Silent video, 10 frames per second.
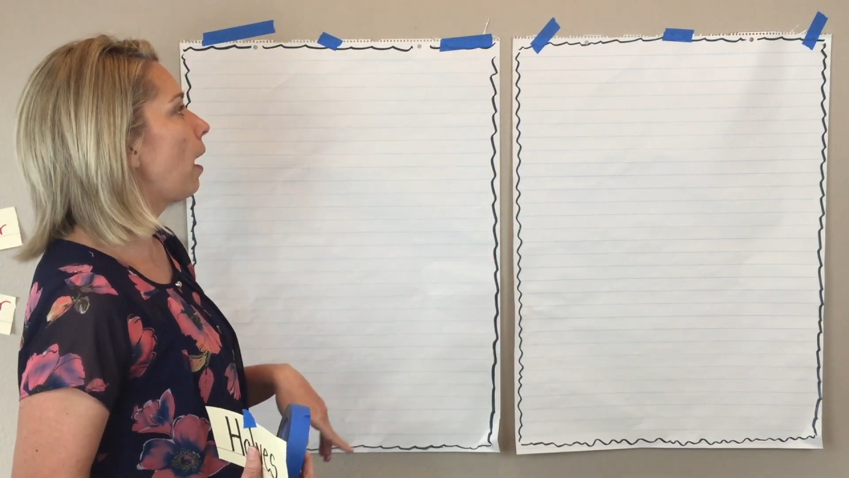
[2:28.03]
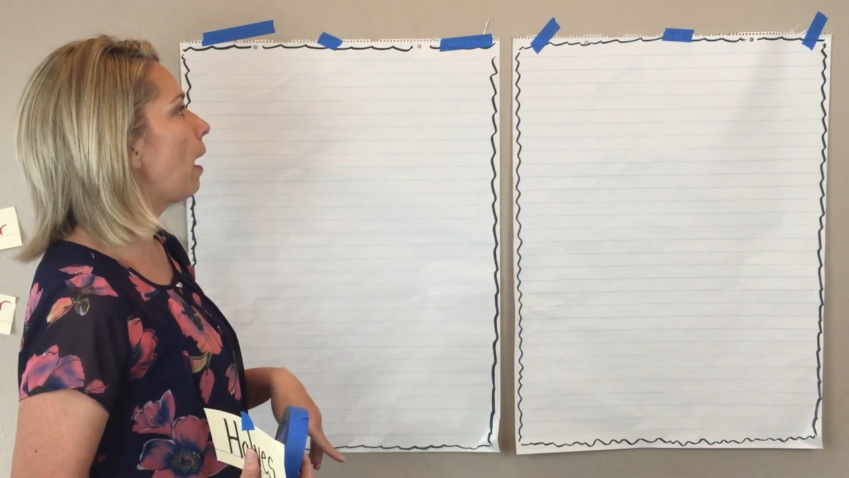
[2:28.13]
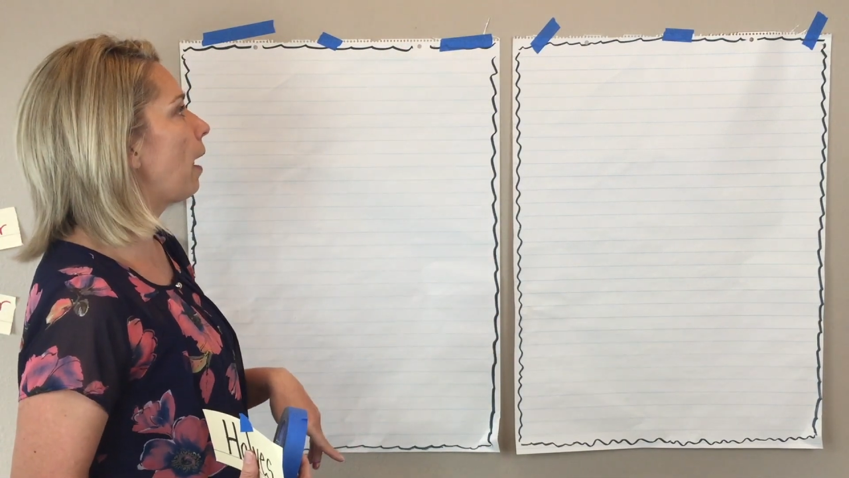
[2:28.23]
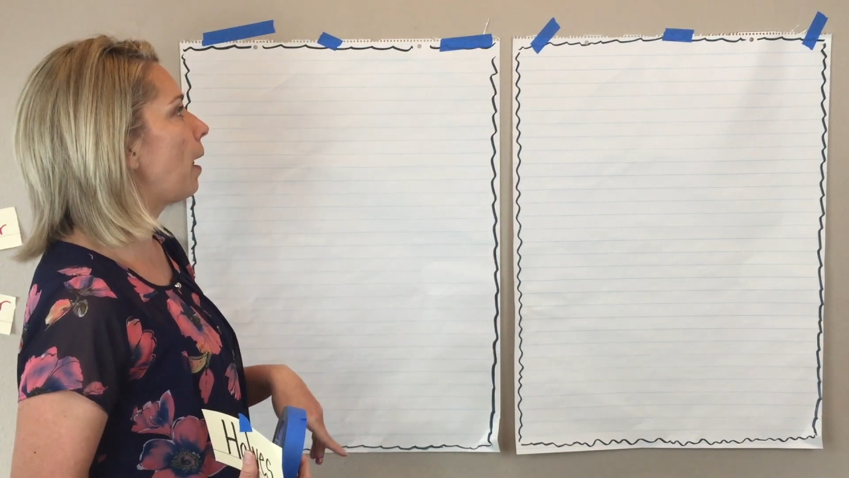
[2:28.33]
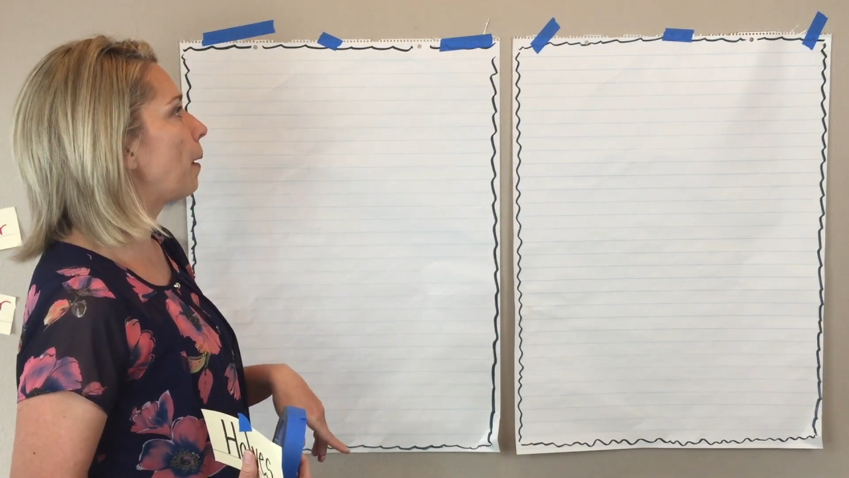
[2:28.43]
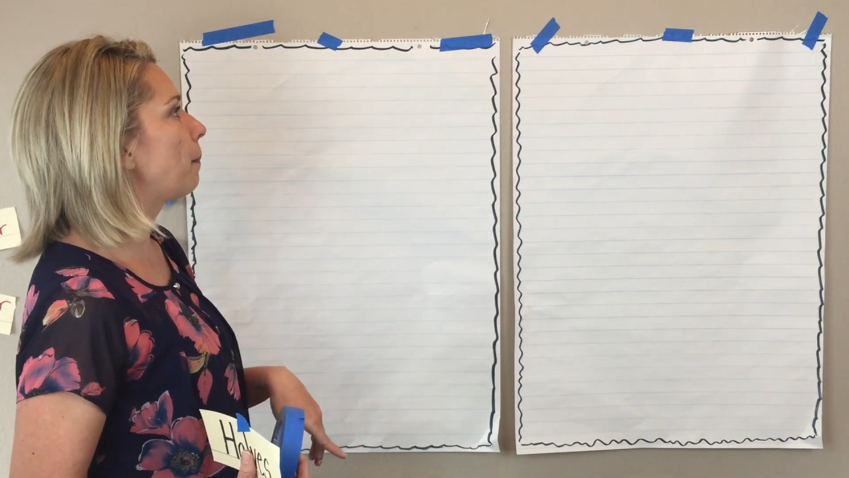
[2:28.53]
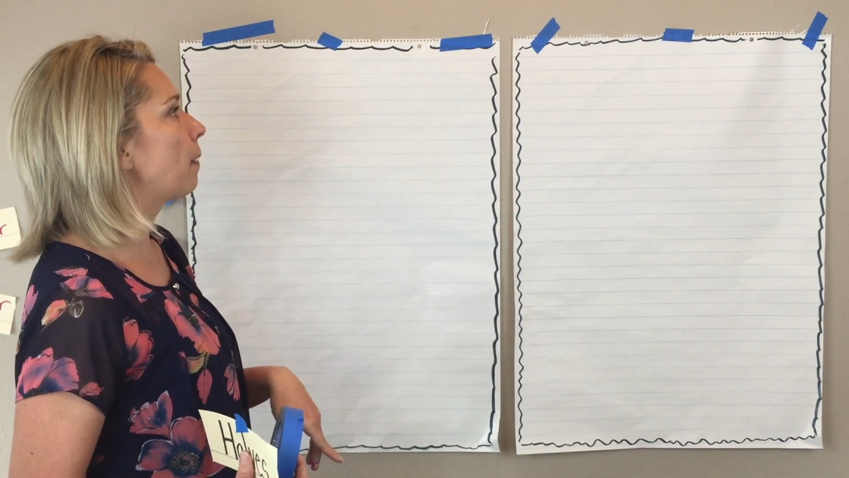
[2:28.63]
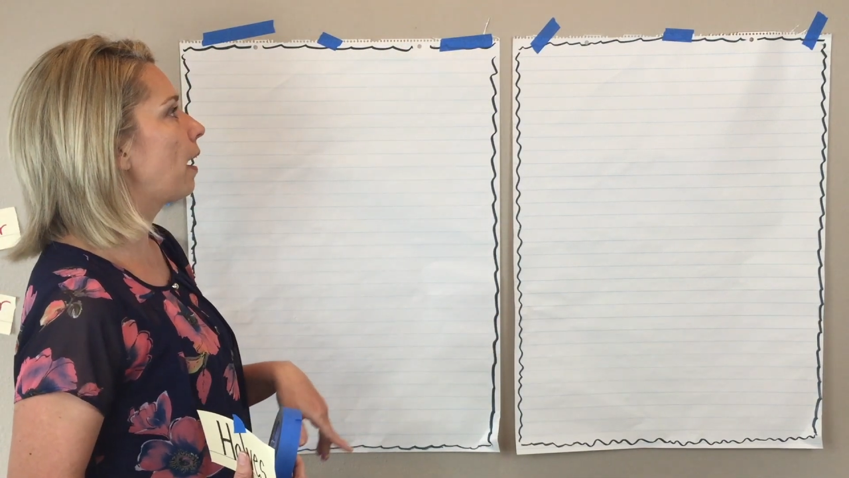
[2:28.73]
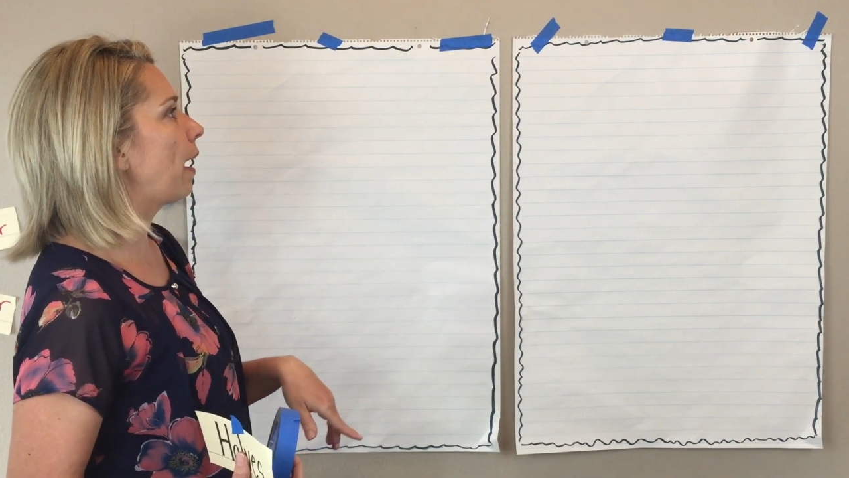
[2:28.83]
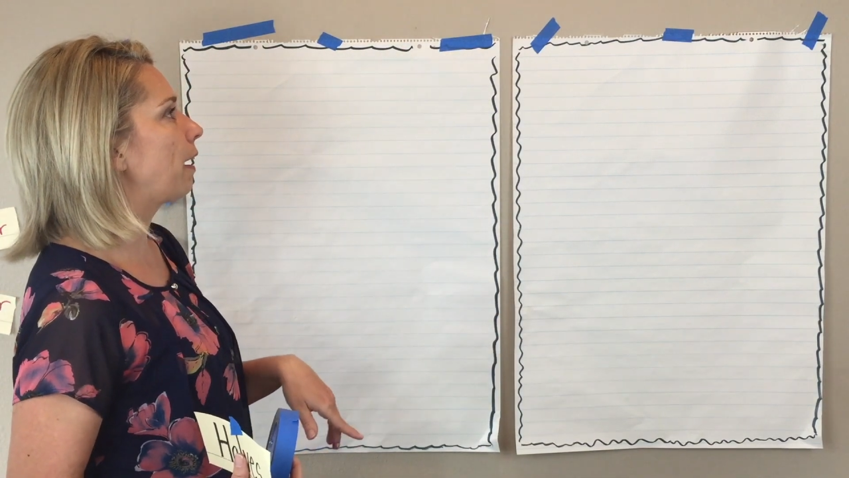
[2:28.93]

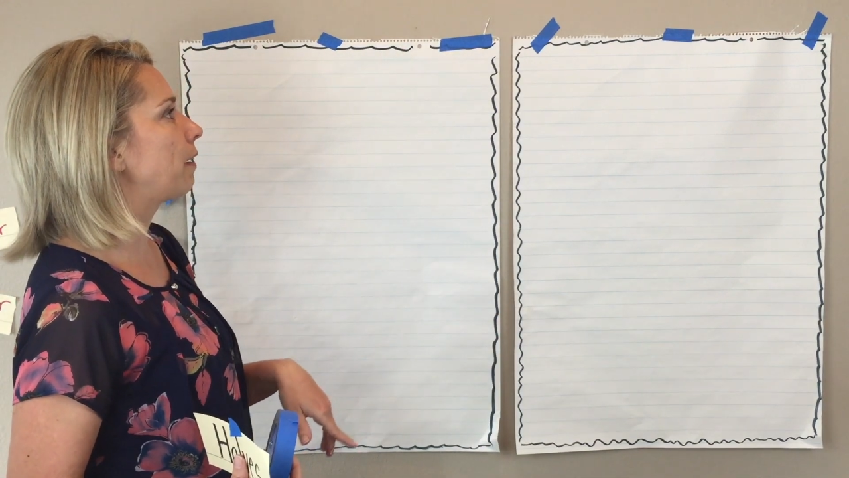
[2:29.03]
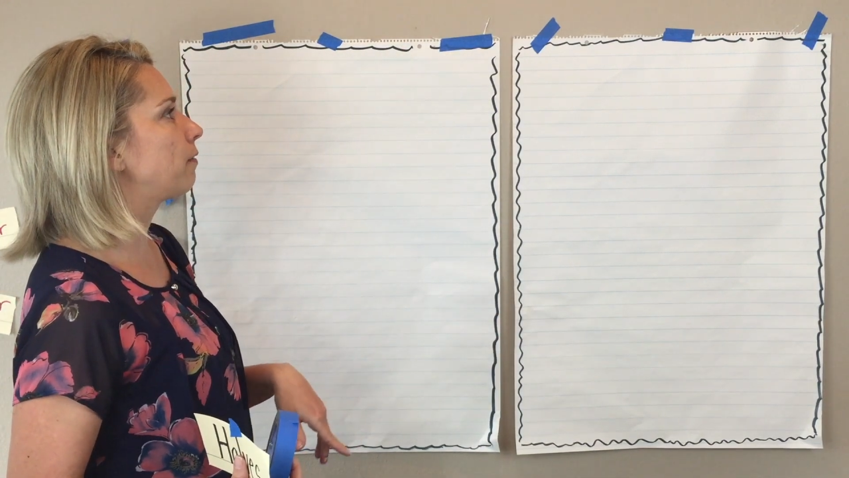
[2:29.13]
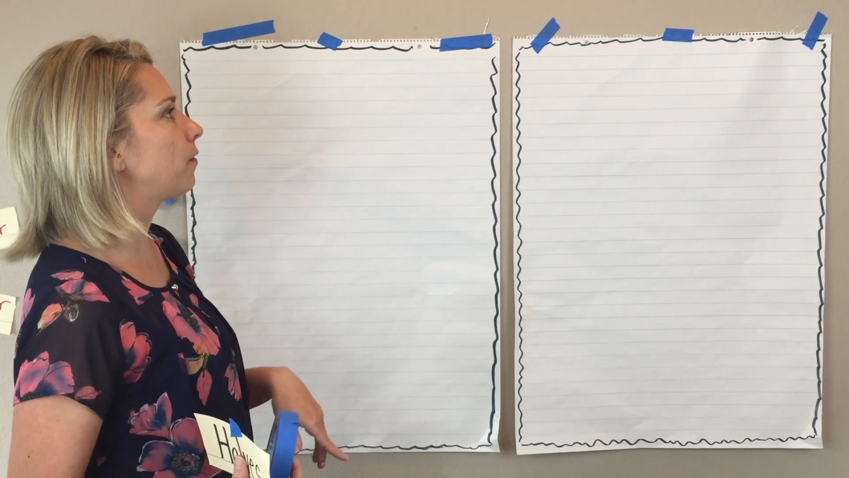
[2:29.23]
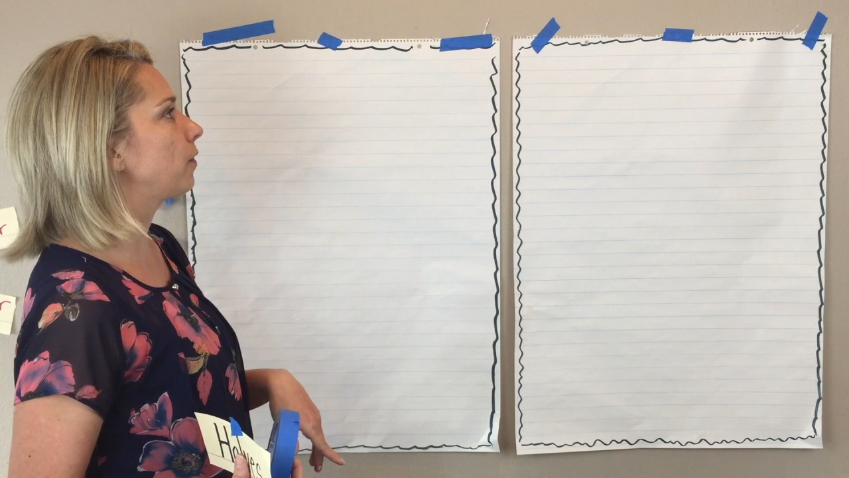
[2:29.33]
I've